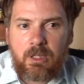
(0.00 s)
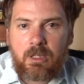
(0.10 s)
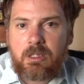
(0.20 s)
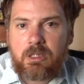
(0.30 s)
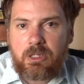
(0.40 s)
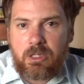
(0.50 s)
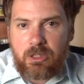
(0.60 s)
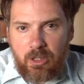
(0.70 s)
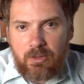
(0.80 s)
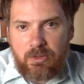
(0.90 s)
She
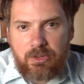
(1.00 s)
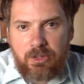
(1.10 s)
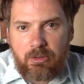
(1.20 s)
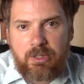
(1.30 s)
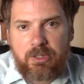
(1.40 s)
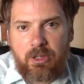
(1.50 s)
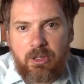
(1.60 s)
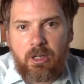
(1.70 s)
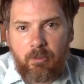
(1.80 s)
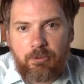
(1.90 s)
chose to risk her
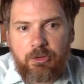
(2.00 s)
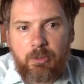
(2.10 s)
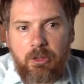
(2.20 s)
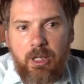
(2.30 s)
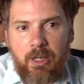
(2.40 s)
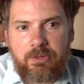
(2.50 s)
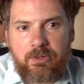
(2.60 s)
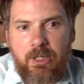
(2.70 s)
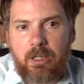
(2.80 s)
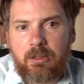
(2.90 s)
comfortable
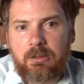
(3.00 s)
lifestyle